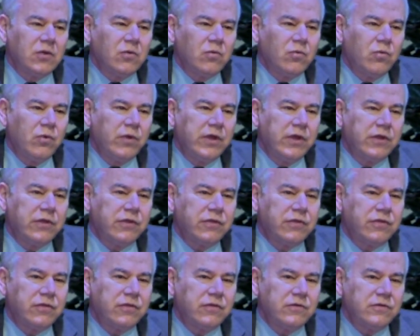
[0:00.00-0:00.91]

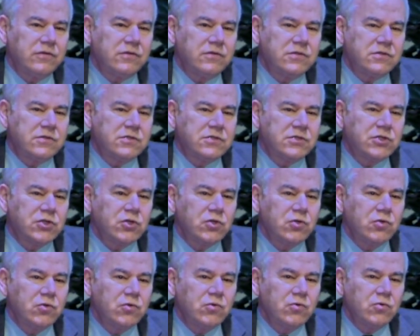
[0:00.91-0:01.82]
with
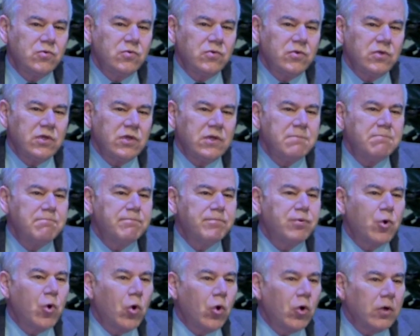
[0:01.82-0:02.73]
two
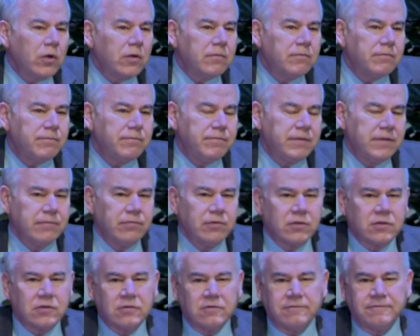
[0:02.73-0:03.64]
important
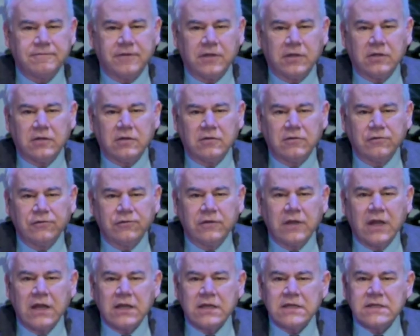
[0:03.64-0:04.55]
biblical figures,
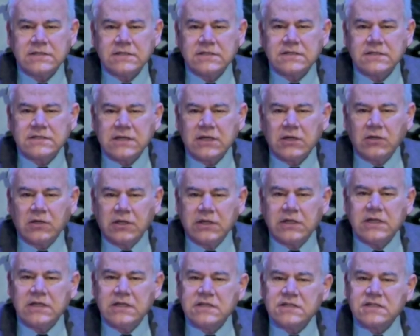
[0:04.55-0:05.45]
not
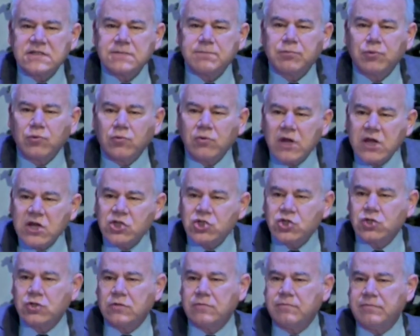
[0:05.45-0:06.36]
necessarily
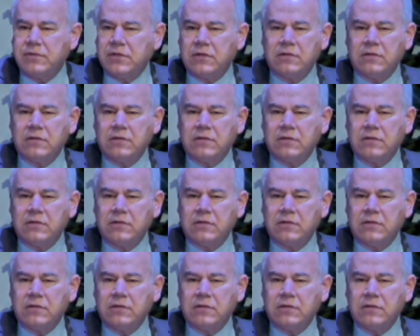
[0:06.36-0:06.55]
inspirational